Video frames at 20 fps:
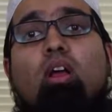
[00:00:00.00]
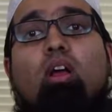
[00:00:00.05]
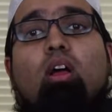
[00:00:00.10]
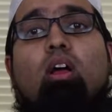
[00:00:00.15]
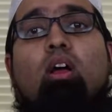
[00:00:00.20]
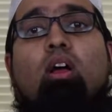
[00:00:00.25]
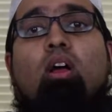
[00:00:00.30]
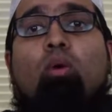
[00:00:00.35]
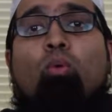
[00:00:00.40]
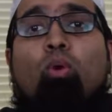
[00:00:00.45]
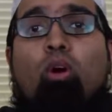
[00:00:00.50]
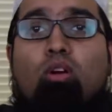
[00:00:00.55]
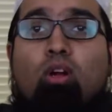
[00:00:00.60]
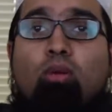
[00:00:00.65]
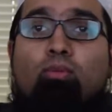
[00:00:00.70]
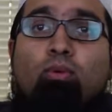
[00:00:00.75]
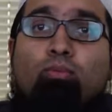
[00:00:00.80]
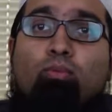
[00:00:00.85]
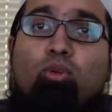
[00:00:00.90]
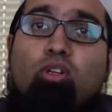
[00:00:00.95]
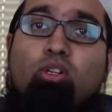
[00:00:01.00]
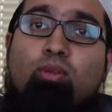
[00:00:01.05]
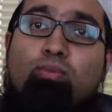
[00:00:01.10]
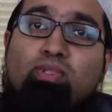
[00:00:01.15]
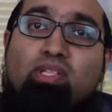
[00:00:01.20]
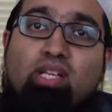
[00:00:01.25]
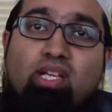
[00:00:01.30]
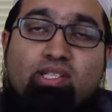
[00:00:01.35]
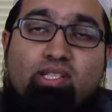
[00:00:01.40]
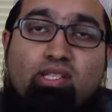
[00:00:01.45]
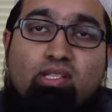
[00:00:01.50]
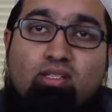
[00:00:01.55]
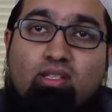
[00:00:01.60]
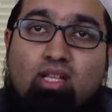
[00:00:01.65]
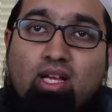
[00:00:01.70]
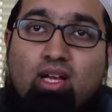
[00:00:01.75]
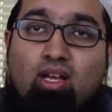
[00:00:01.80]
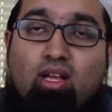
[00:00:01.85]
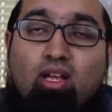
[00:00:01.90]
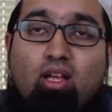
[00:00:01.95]
what Robert Putnam says is
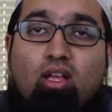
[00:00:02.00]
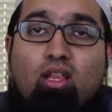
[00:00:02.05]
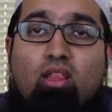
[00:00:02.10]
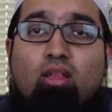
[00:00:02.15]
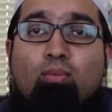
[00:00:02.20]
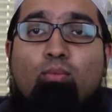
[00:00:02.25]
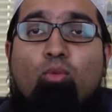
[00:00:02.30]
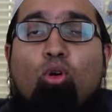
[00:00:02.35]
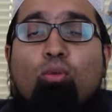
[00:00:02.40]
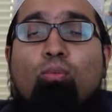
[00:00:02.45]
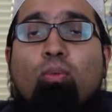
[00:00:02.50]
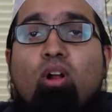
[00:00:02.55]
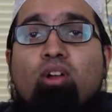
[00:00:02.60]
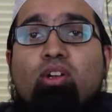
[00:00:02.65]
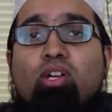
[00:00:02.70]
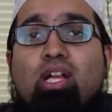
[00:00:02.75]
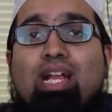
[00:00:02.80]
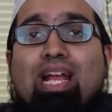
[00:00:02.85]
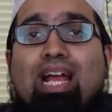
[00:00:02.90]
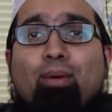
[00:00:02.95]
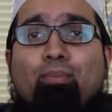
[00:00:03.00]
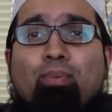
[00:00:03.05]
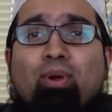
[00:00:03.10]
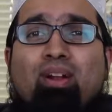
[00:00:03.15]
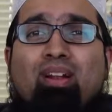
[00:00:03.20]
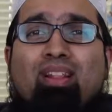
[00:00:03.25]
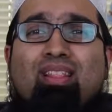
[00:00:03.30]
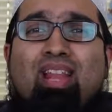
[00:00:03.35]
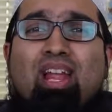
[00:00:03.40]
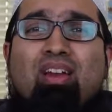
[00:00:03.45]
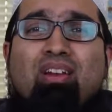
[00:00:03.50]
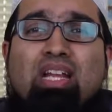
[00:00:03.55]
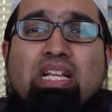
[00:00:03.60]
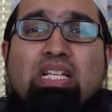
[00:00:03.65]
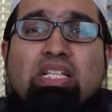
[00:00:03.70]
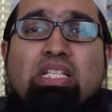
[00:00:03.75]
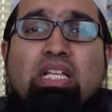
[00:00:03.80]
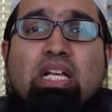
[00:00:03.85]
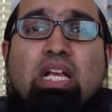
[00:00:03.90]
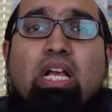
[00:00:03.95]
that the more bonding capital there
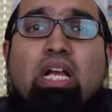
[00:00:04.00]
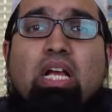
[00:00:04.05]
is,